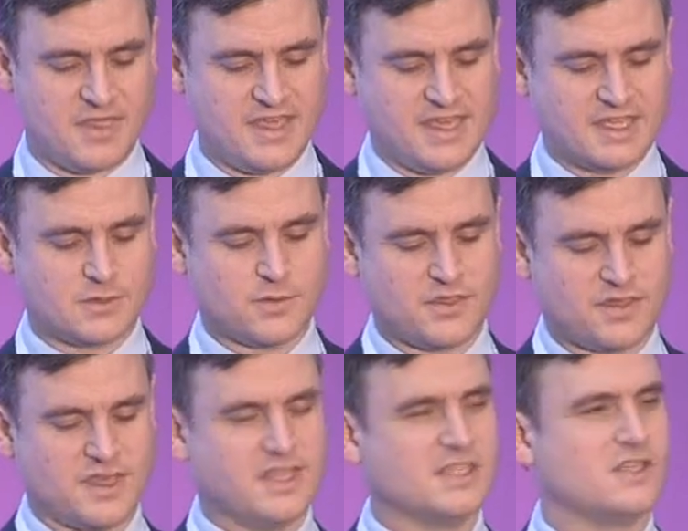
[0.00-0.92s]
These were the
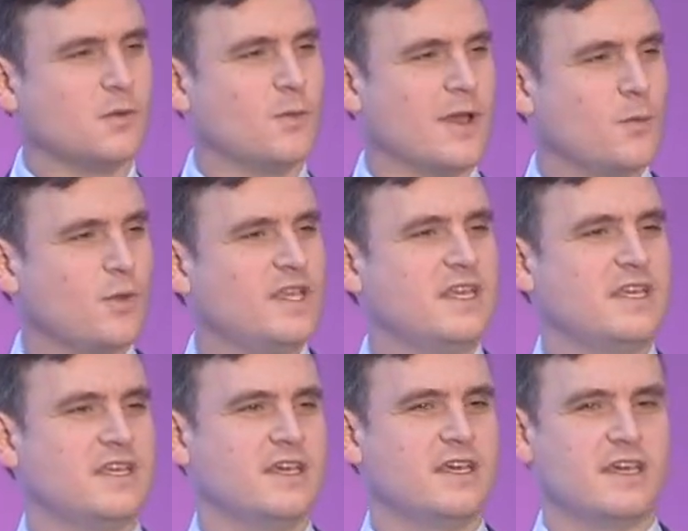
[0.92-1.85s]
things that when we
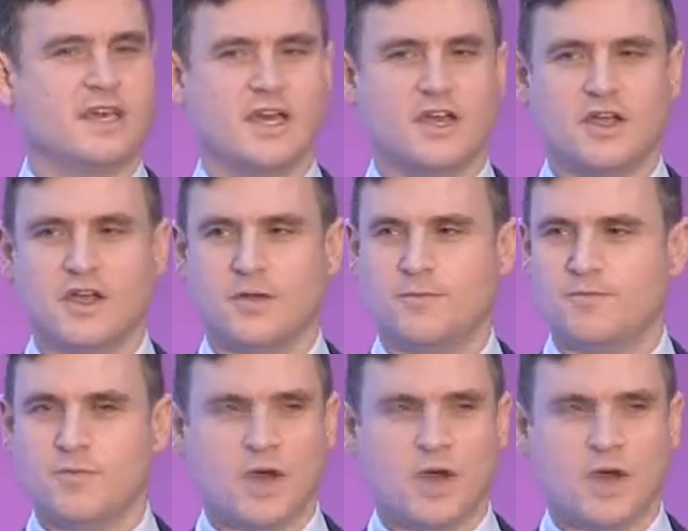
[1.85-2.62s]
did a